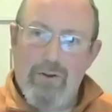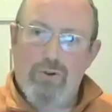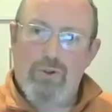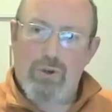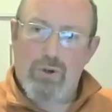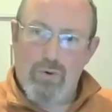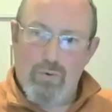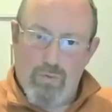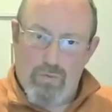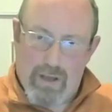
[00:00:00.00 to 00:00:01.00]

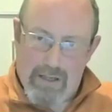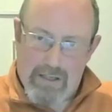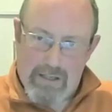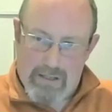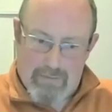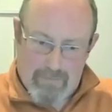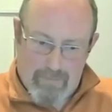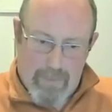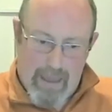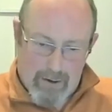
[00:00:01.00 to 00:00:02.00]
to this
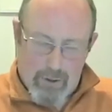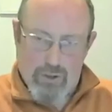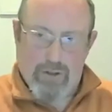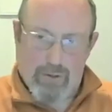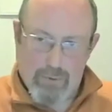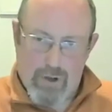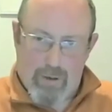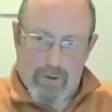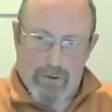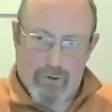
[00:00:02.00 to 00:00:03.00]
energy that was
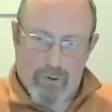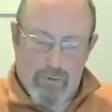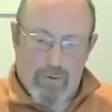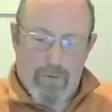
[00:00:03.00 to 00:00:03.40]
coming through.